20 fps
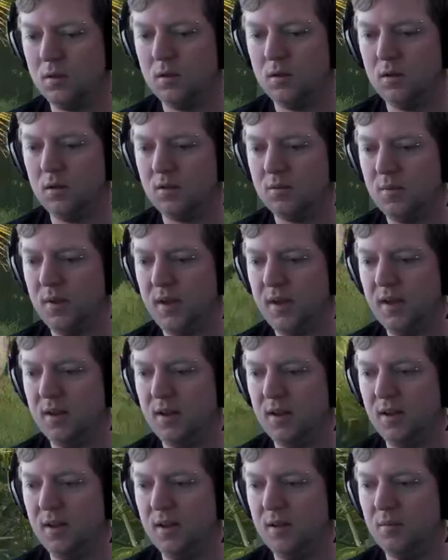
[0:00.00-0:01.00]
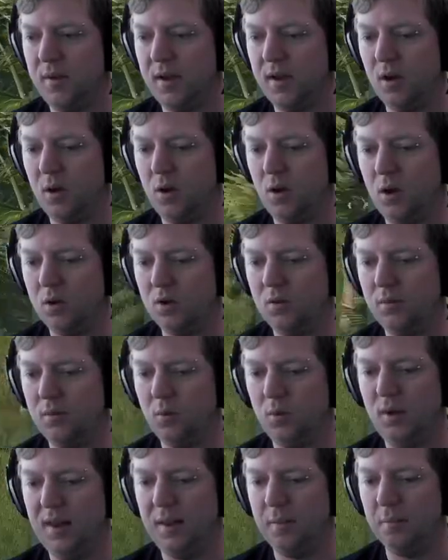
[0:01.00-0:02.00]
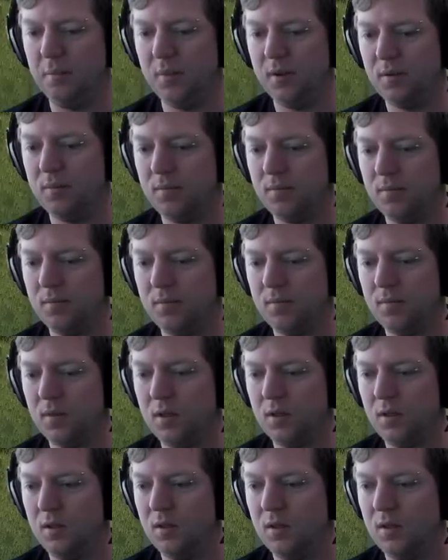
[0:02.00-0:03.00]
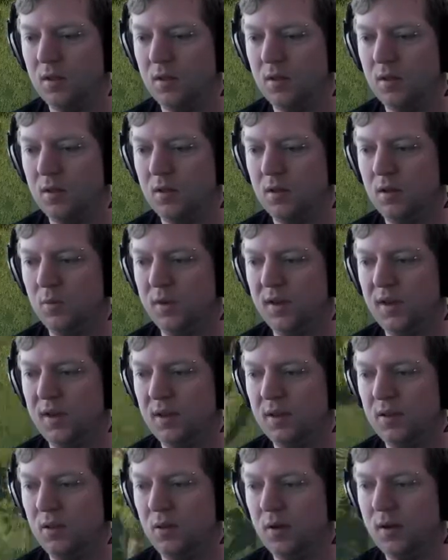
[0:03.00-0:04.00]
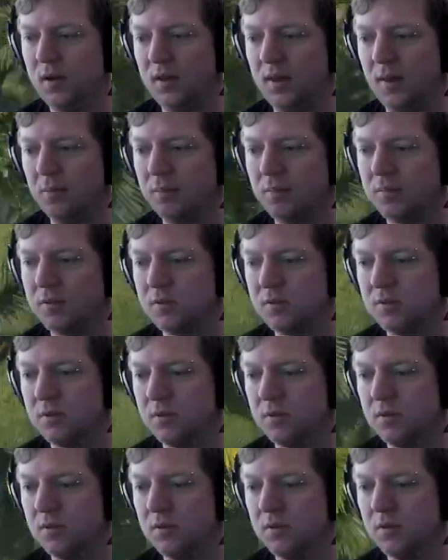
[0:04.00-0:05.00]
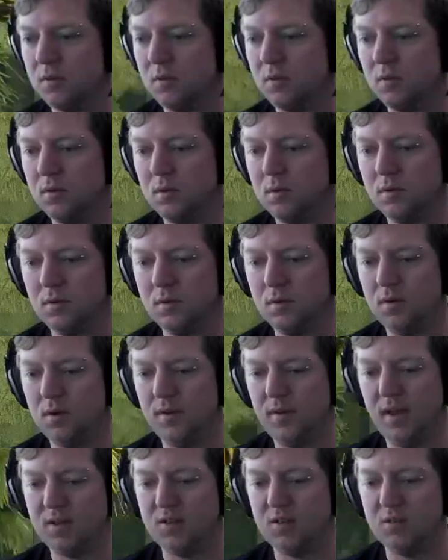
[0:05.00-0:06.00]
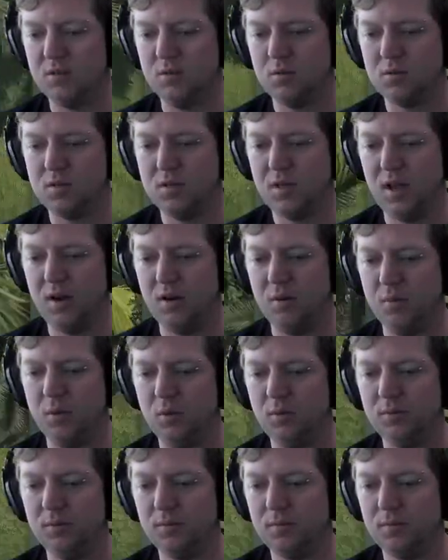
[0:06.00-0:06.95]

It's made a horrible lump. And we don't like lumps. And that just looks terrible.